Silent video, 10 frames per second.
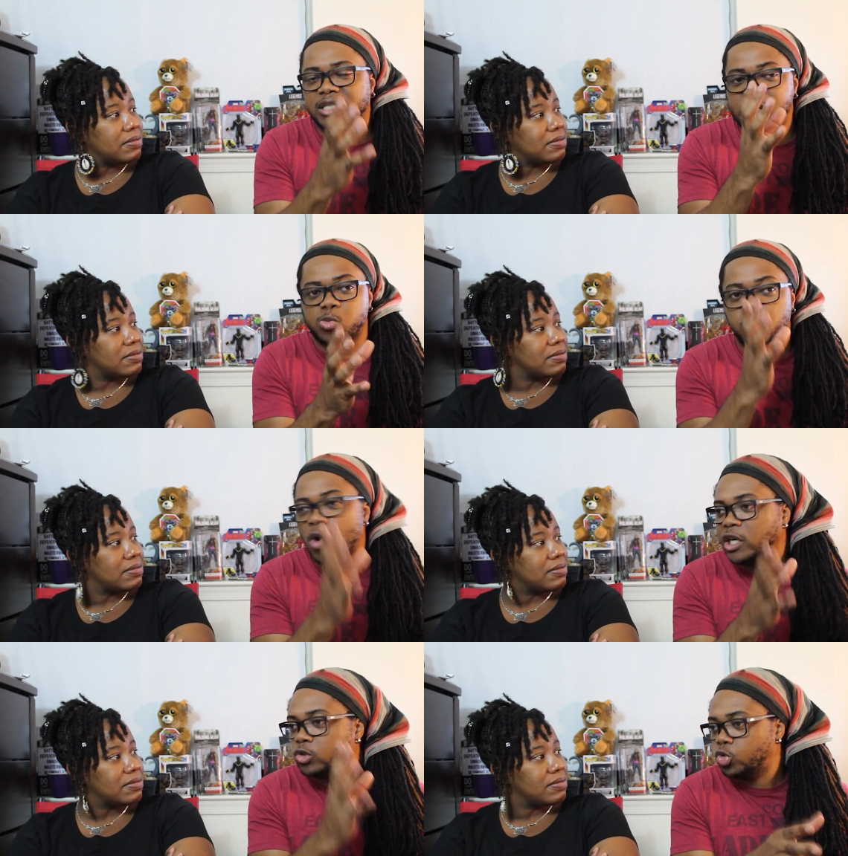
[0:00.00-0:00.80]
Speaker 1: this
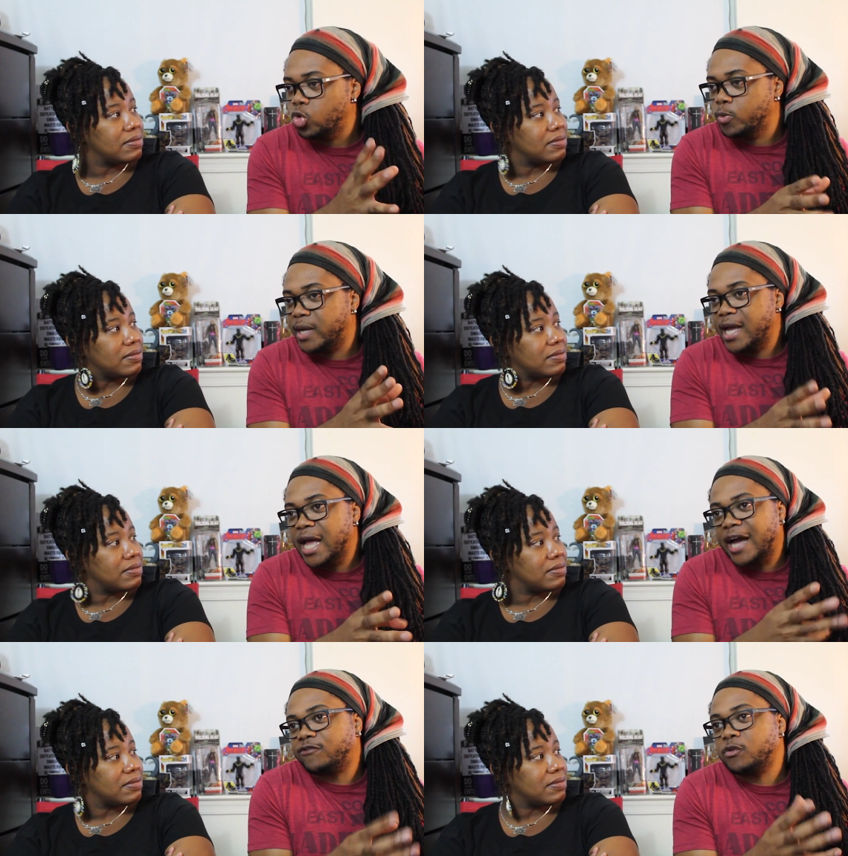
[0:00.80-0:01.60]
one group
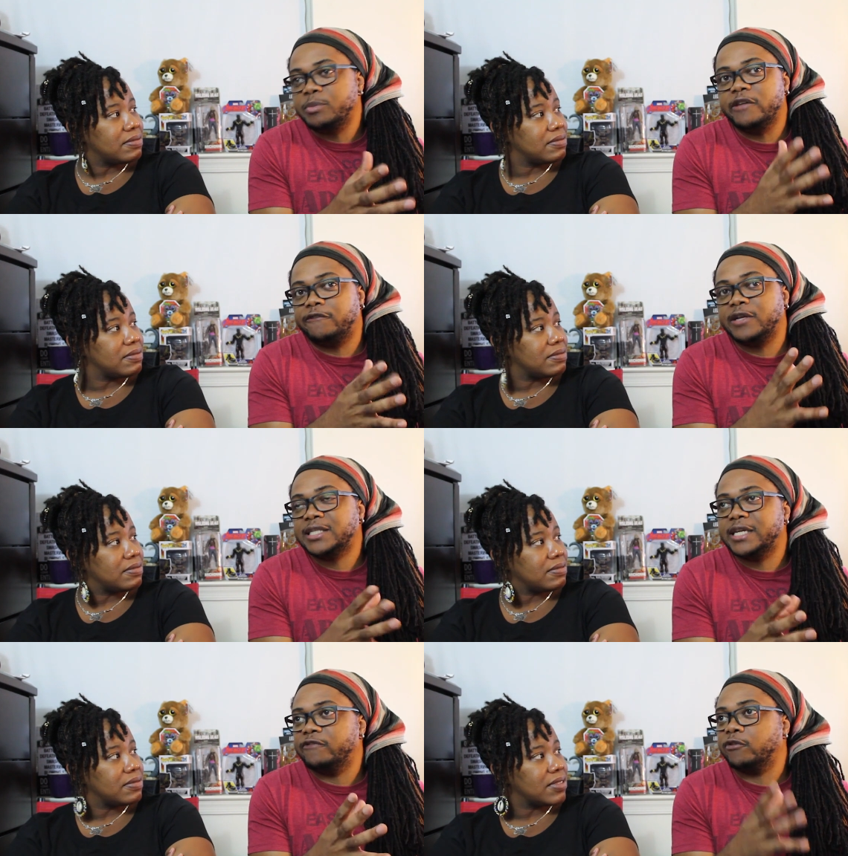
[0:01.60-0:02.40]
have to be
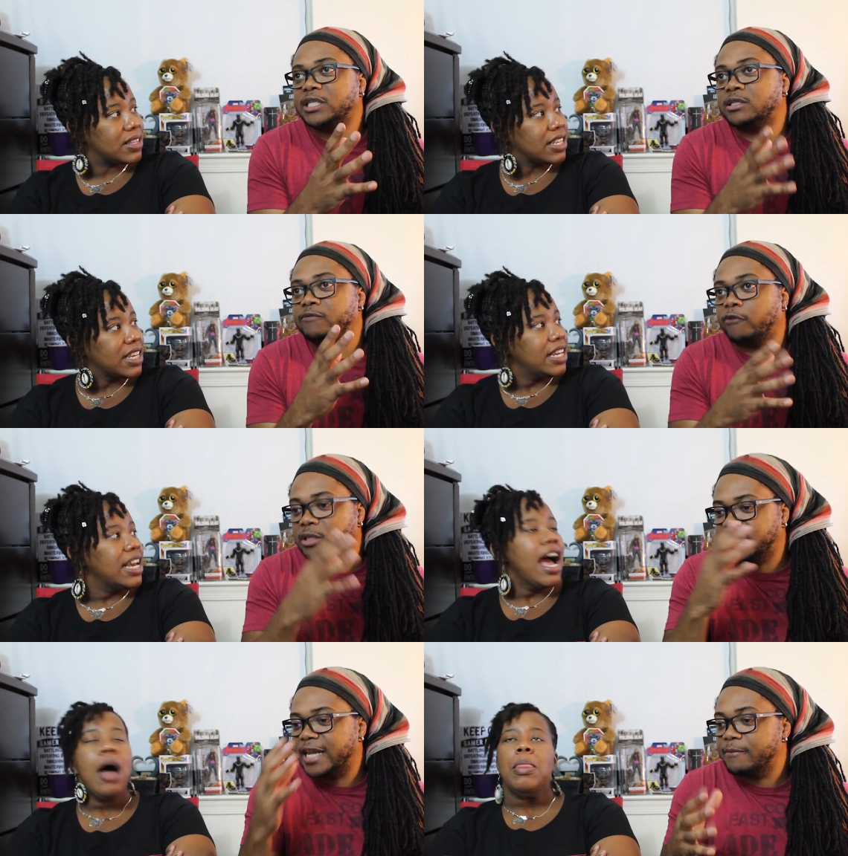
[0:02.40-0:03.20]
filled in for
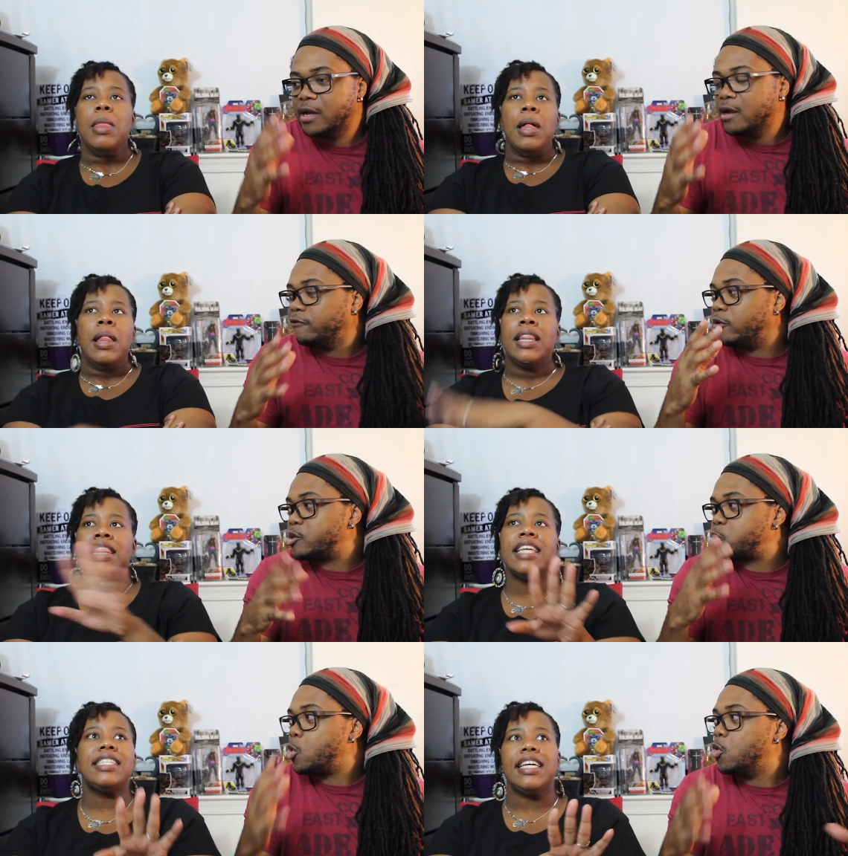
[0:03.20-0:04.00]
for temp, for
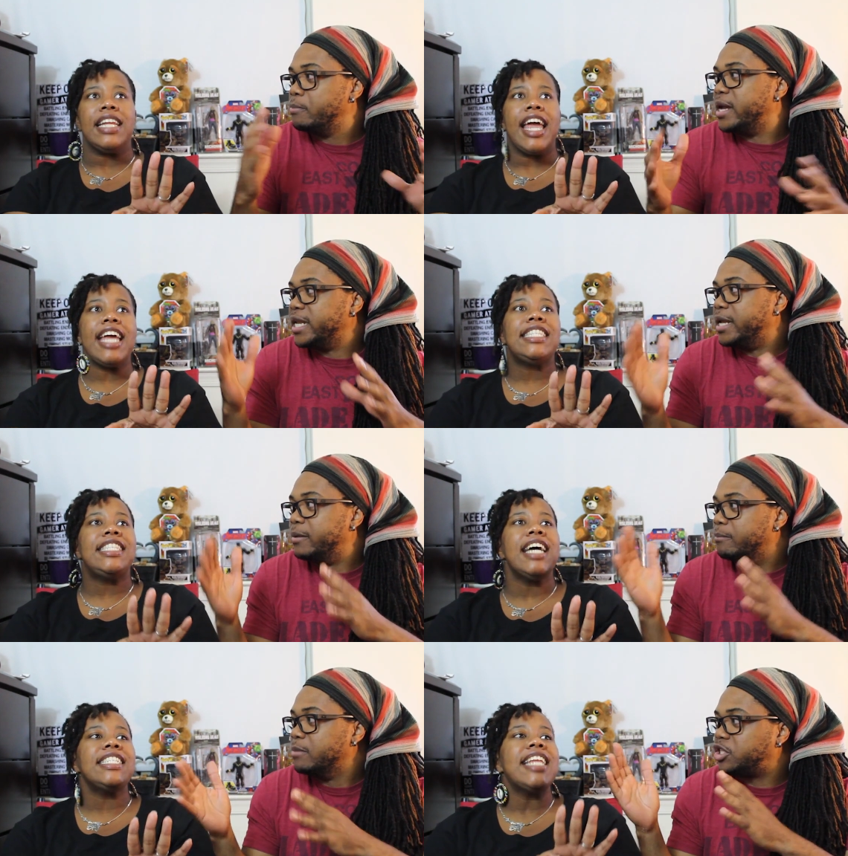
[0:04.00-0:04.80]
Speaker 2: Listen, so many?
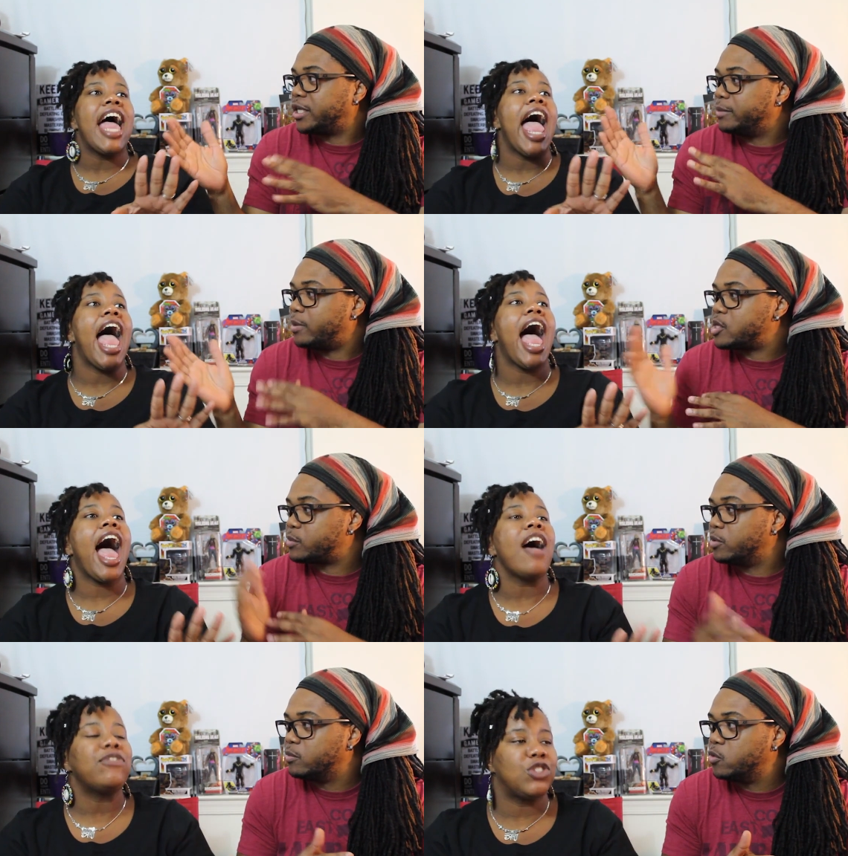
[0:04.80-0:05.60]
It doesn't
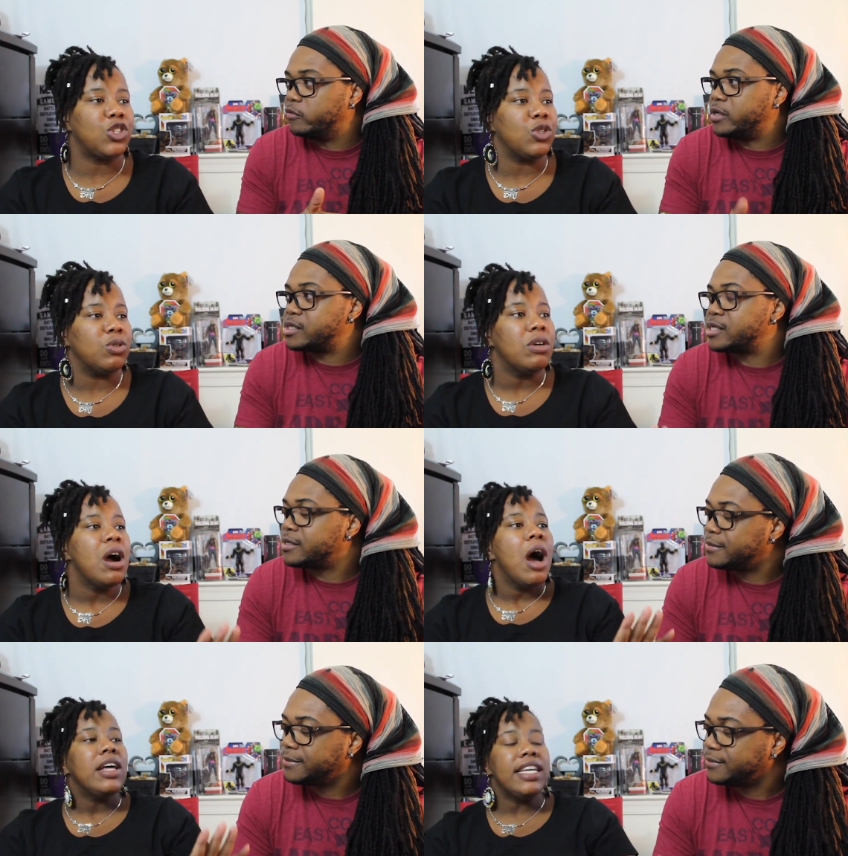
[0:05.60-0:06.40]
have to.
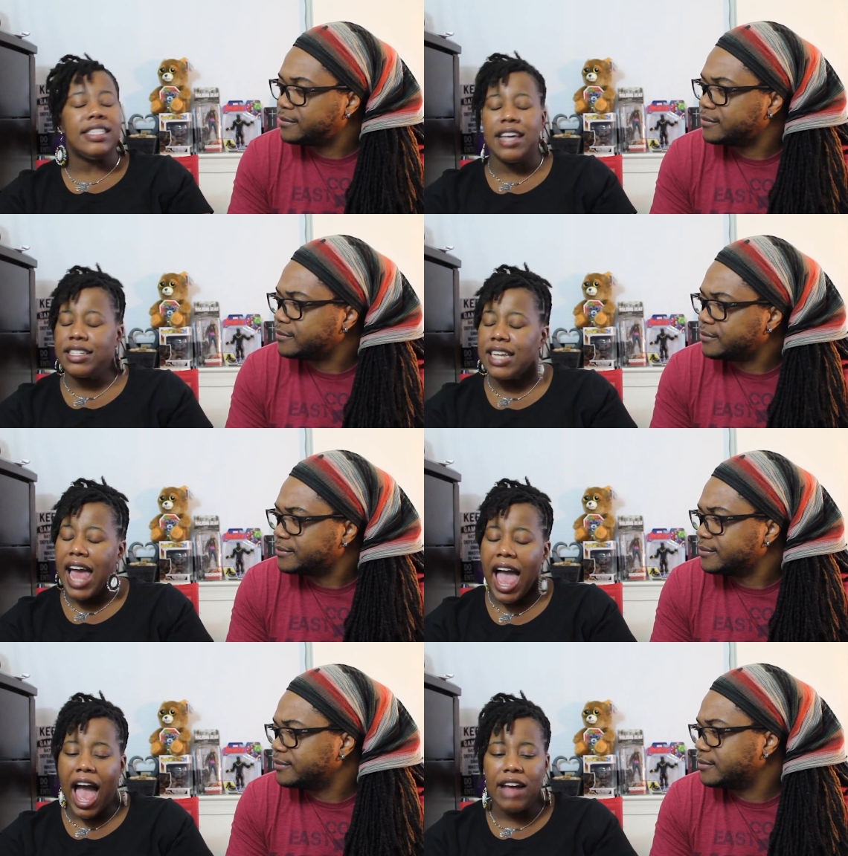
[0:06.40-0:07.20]
It doesn't
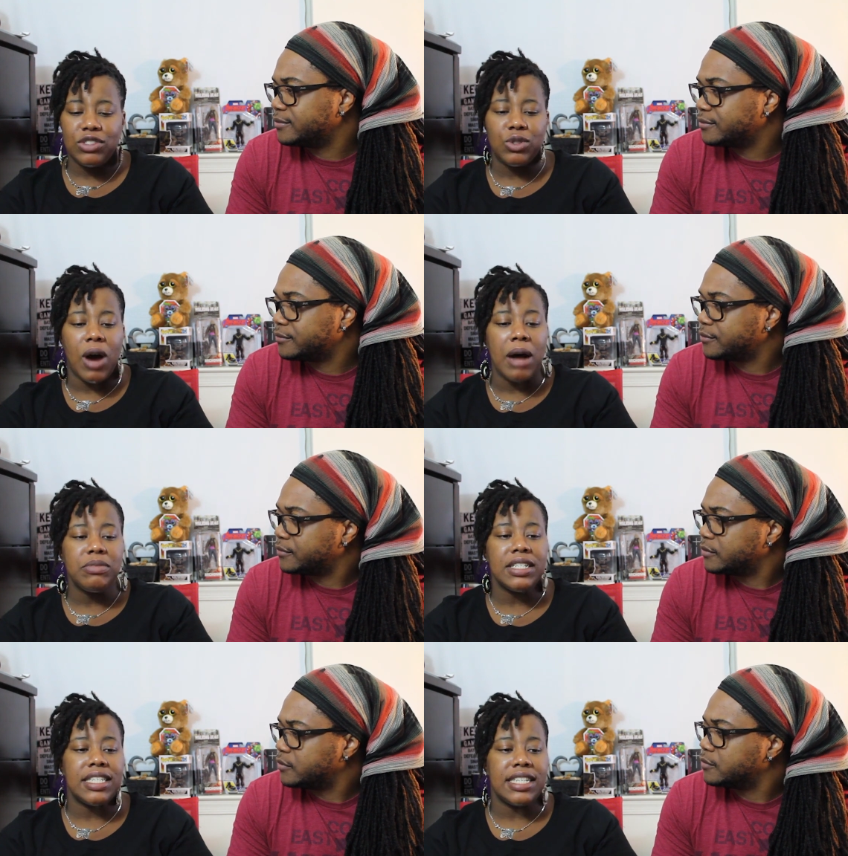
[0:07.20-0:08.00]
have to.
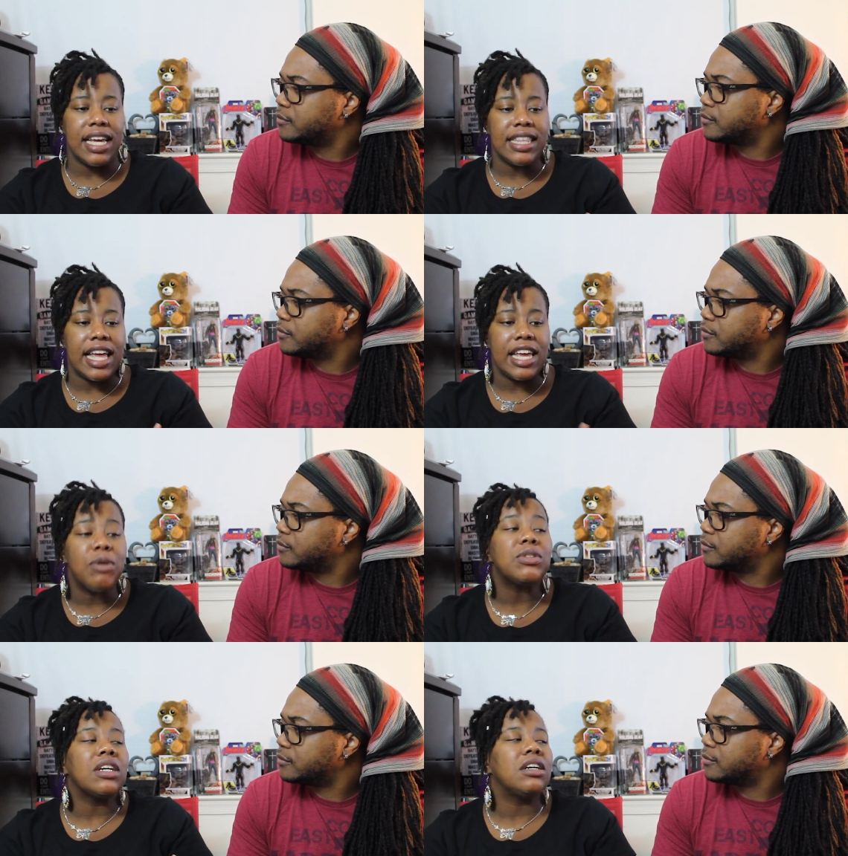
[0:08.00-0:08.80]
I'm just saying that
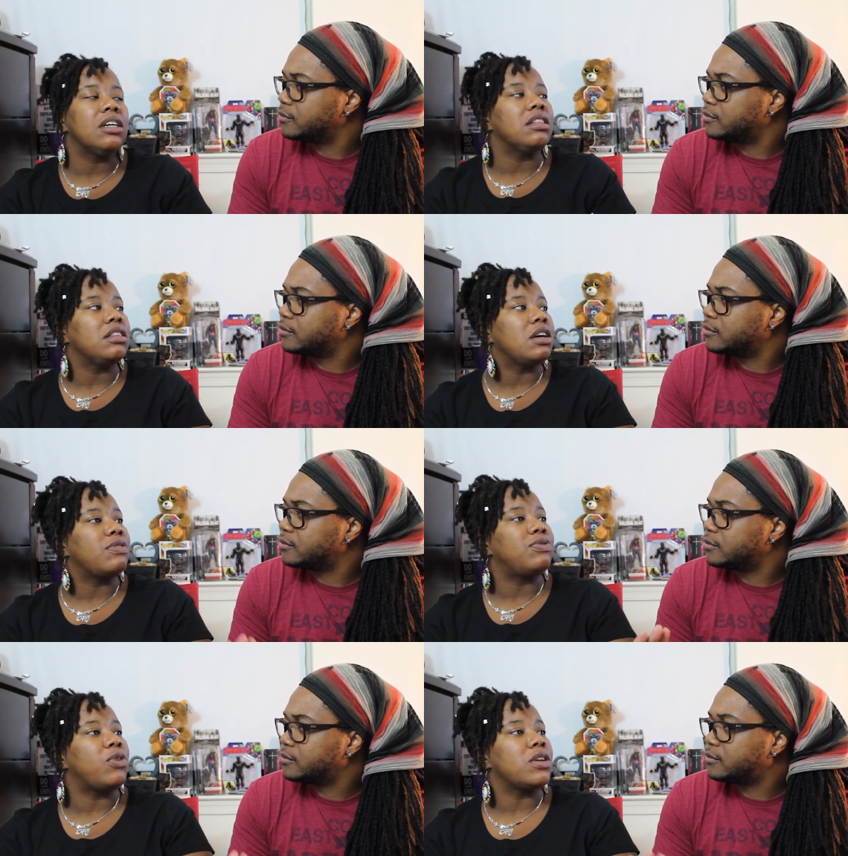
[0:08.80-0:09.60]
it was a good look
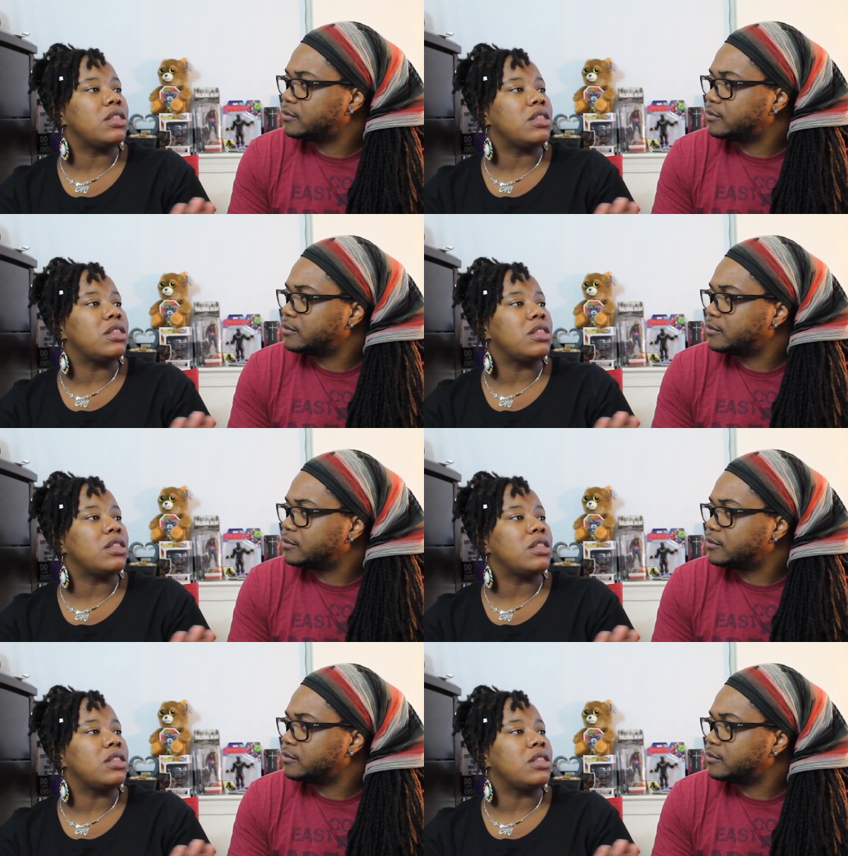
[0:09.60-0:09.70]
for